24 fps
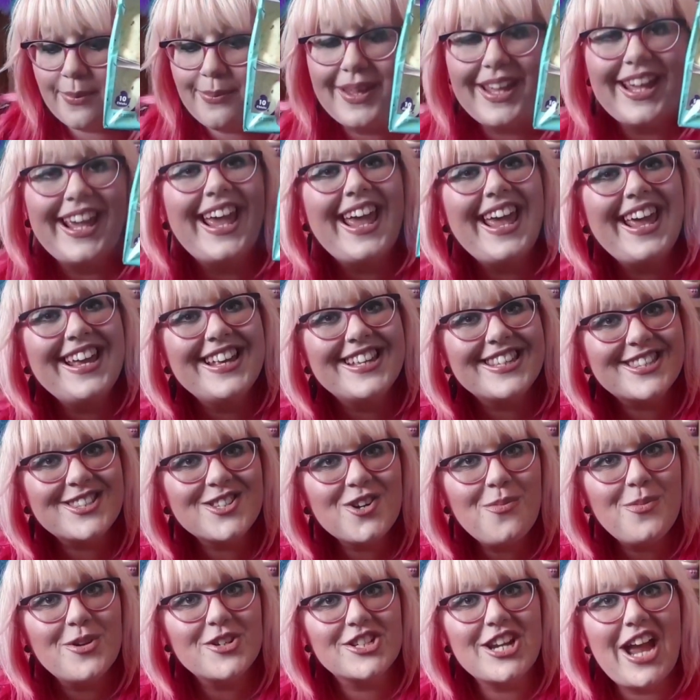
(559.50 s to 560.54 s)
sent me
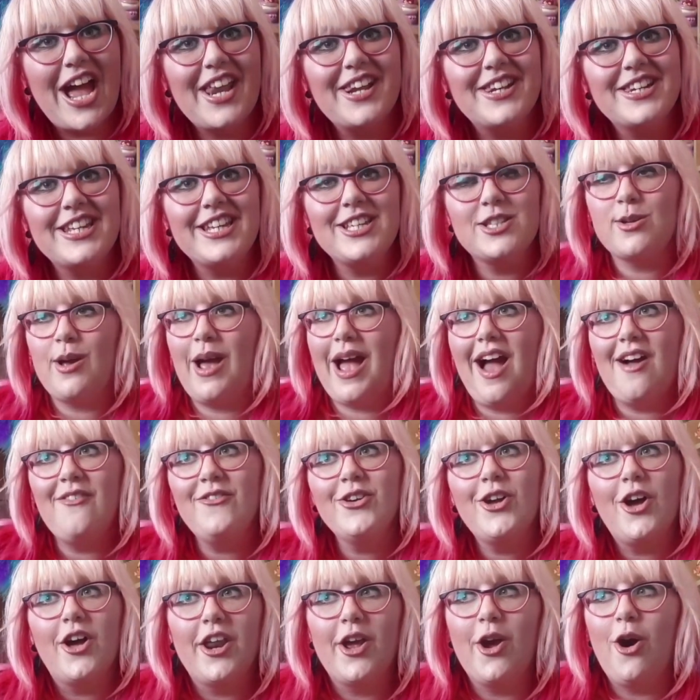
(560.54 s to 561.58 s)
so much candy. So I
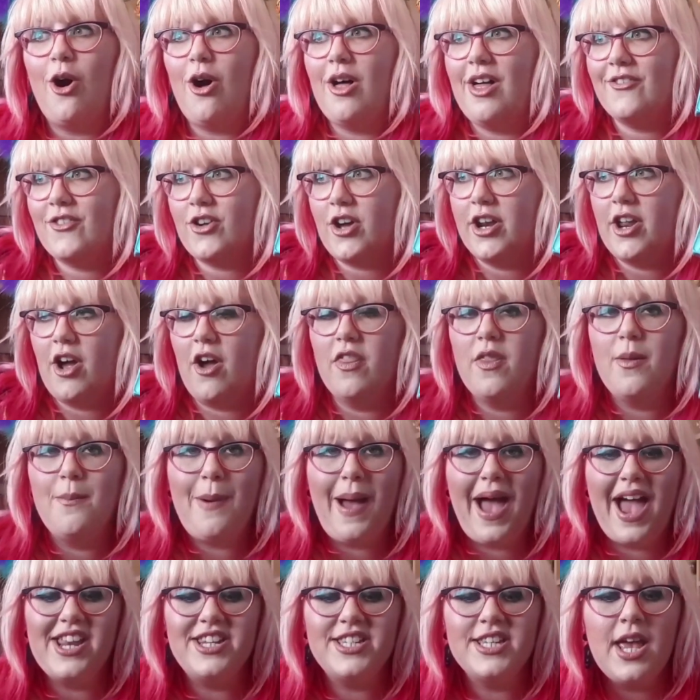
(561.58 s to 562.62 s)
haven't got it all. I've got it on the
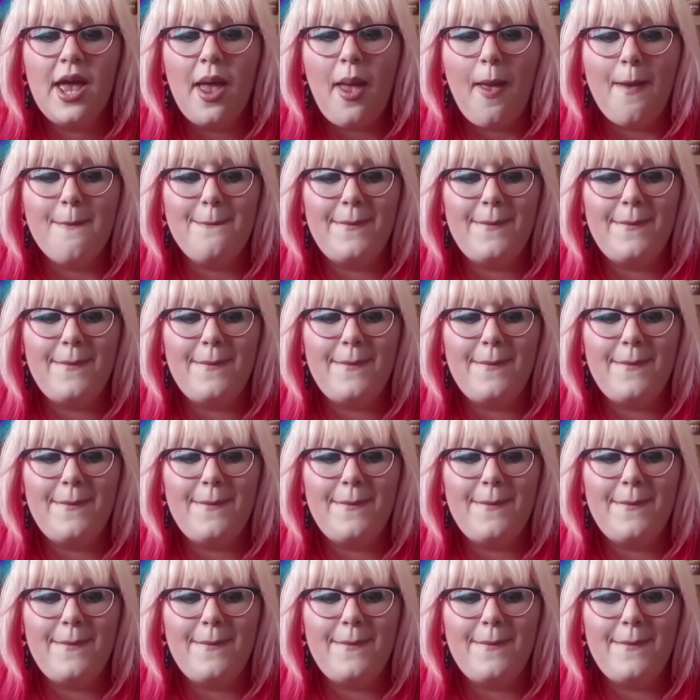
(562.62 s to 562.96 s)
bed.